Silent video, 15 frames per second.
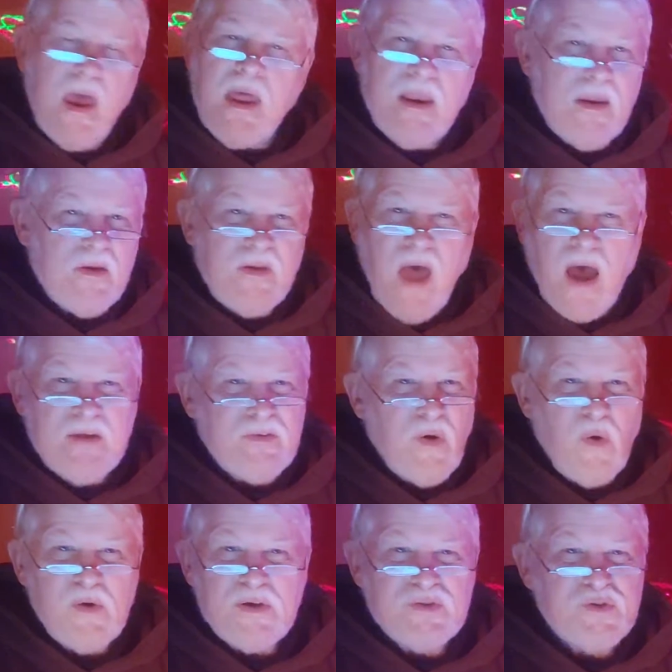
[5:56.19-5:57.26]
and I
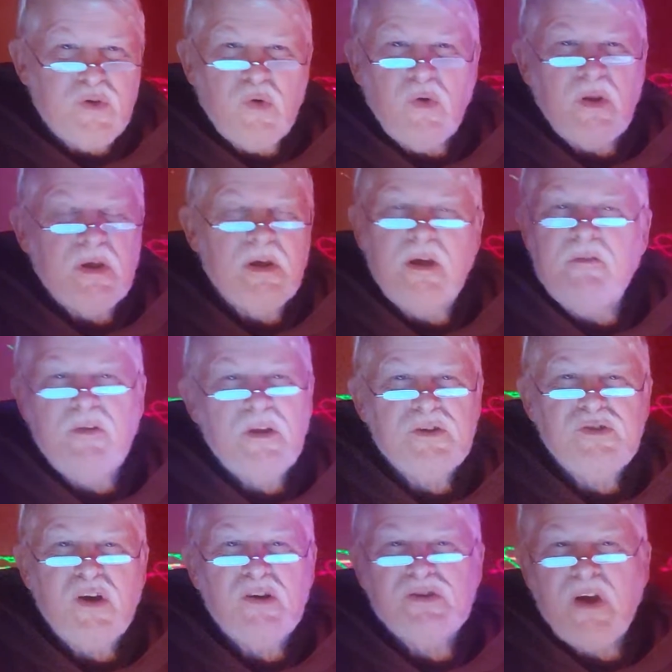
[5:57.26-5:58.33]
tell you truly, even the
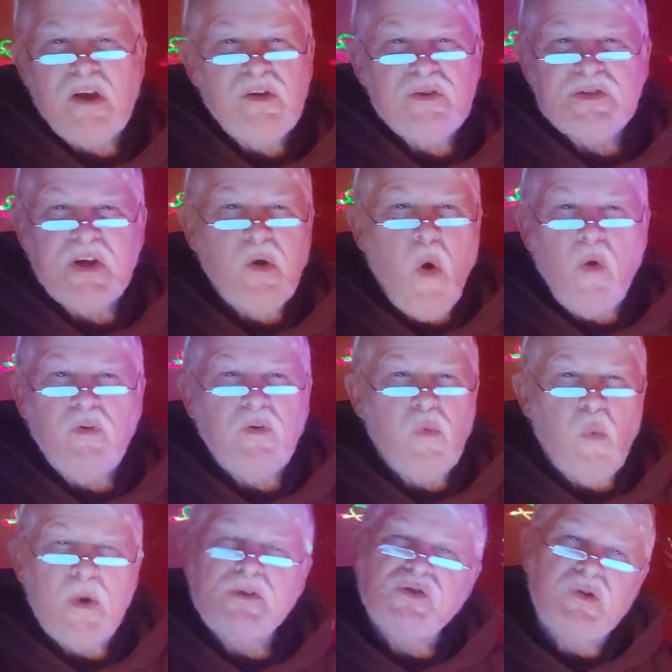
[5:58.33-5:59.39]
church I used to go to,
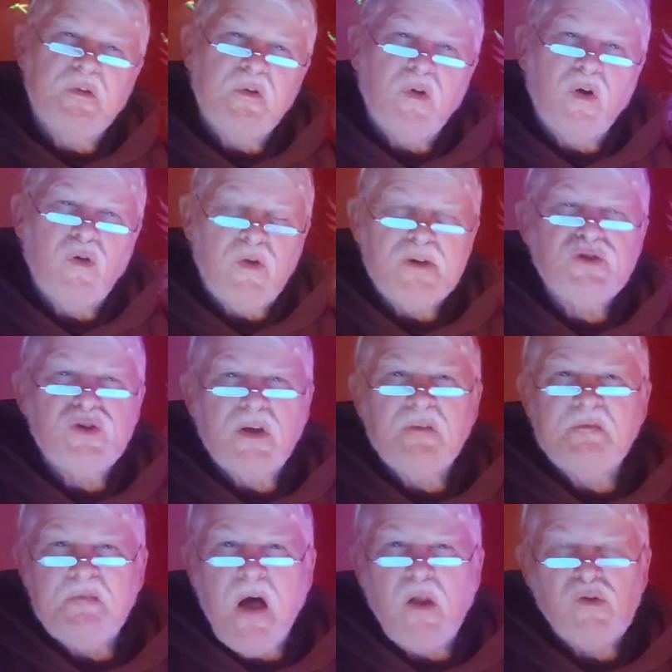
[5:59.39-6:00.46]
Windsor
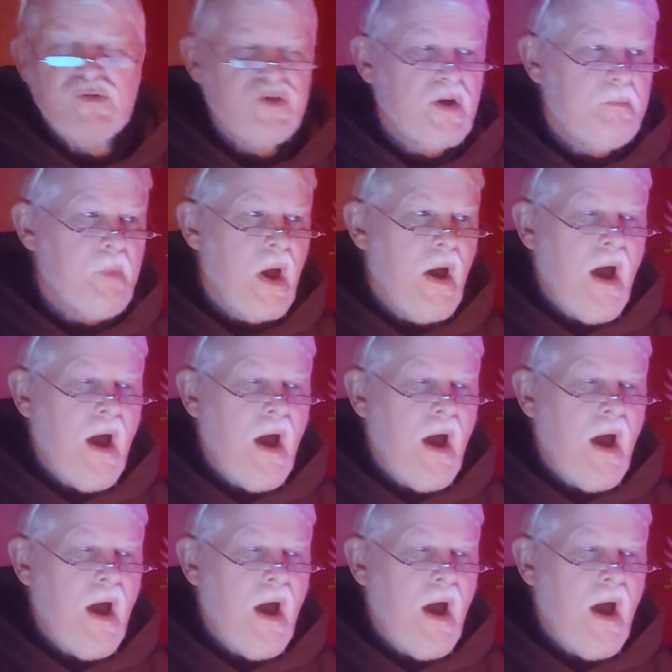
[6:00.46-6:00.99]
Christian Fellowship,